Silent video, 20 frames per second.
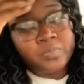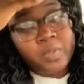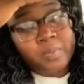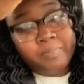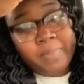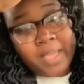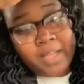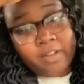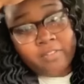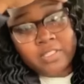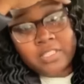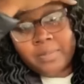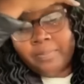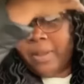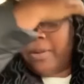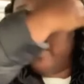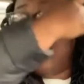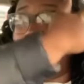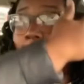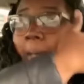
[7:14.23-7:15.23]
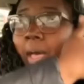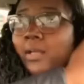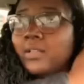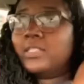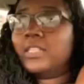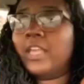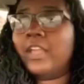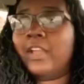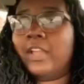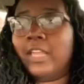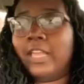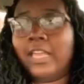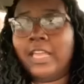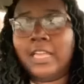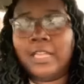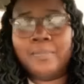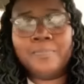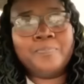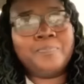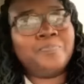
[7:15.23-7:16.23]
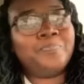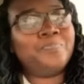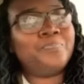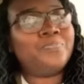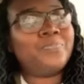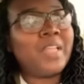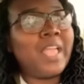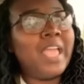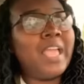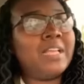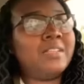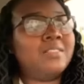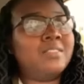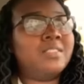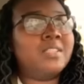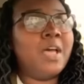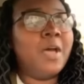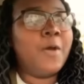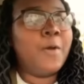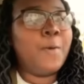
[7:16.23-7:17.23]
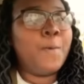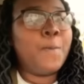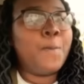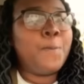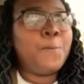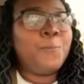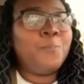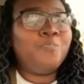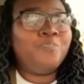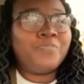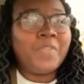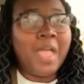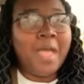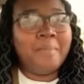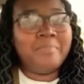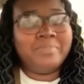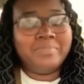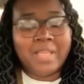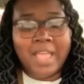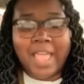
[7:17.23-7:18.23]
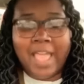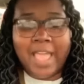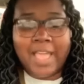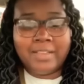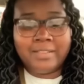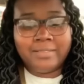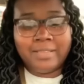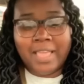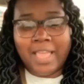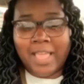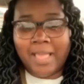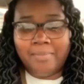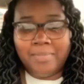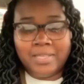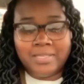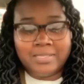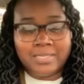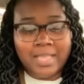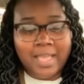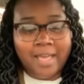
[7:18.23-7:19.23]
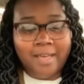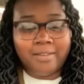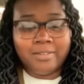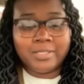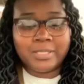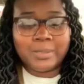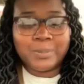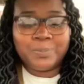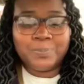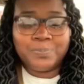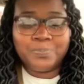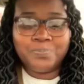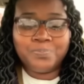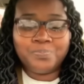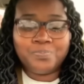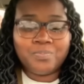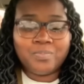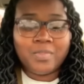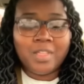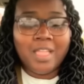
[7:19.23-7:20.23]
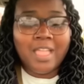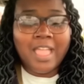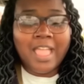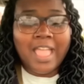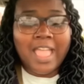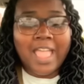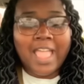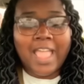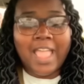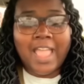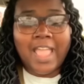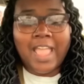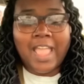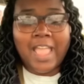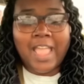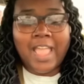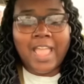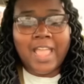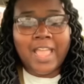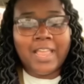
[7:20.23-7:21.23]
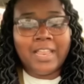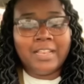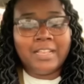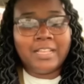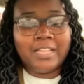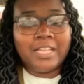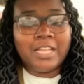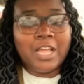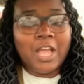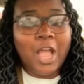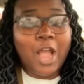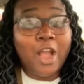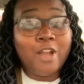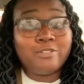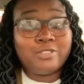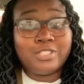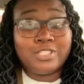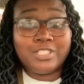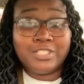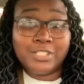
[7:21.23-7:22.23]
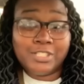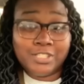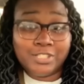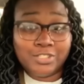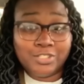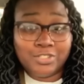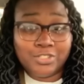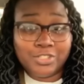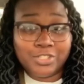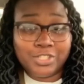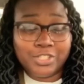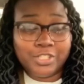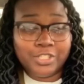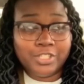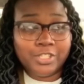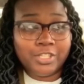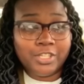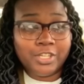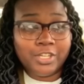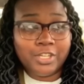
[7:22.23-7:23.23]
back over to my grandma's area. And so I'm at Abby's house, and her sister